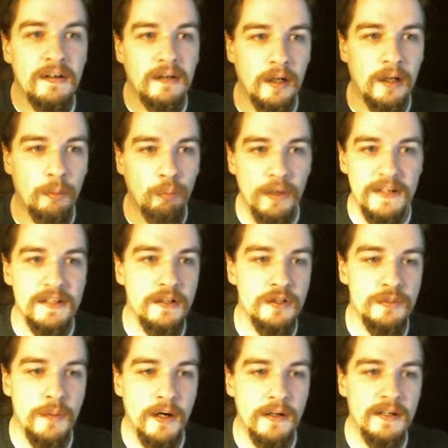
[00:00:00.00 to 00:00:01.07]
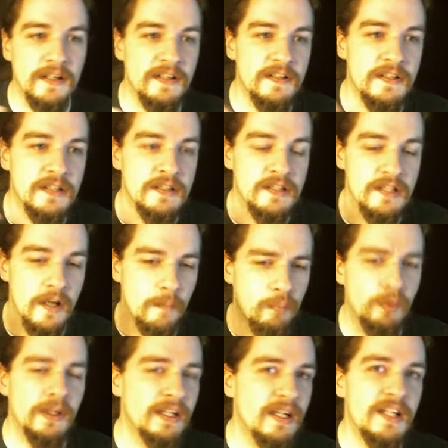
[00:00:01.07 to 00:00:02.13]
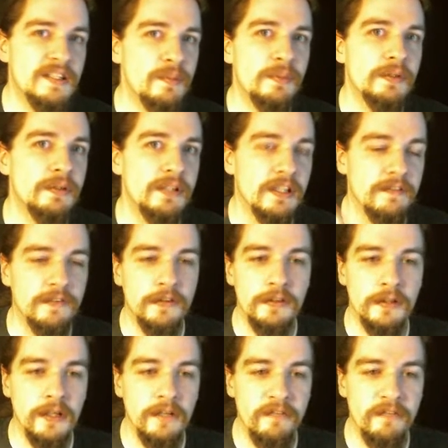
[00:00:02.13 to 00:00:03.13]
Wendigo's Mark is a pretty nice ability if you're